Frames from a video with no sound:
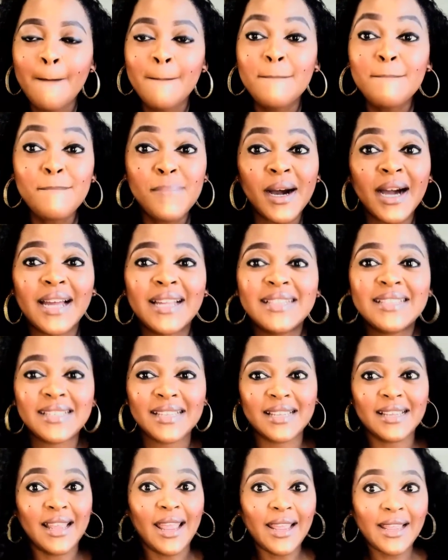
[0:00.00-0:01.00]
but
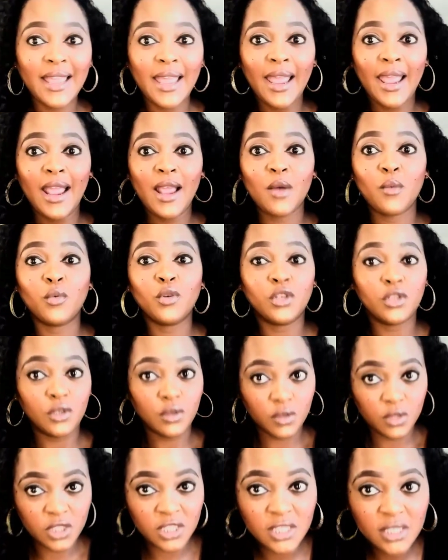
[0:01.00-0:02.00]
AKA would
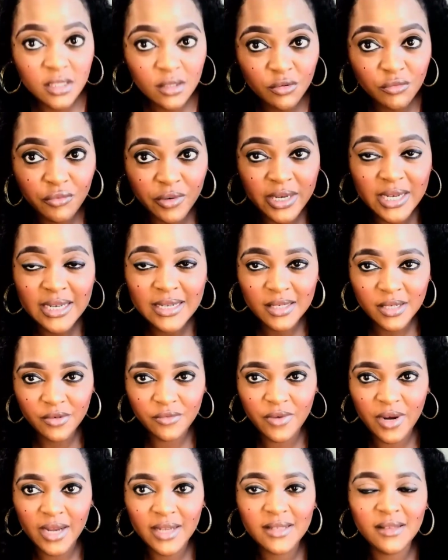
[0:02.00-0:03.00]
still
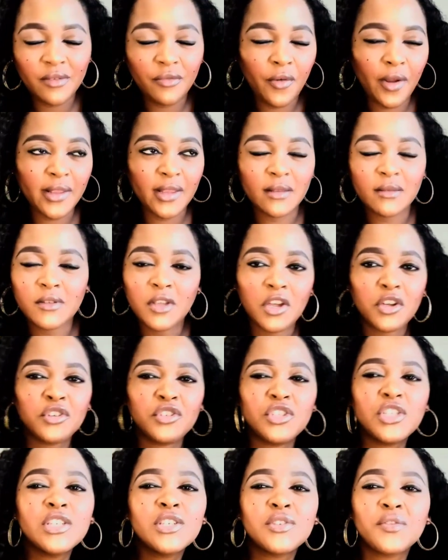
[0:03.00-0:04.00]
reiterate the fact that they are
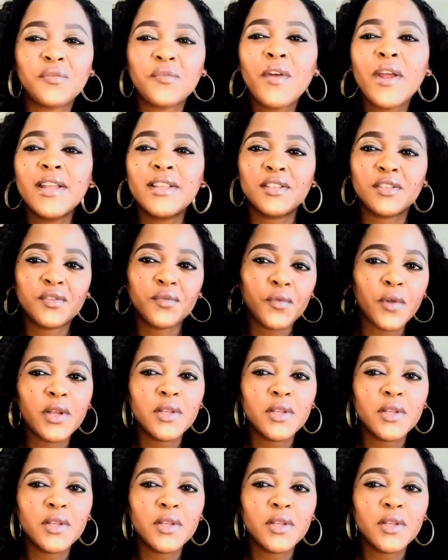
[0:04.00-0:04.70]
just friends.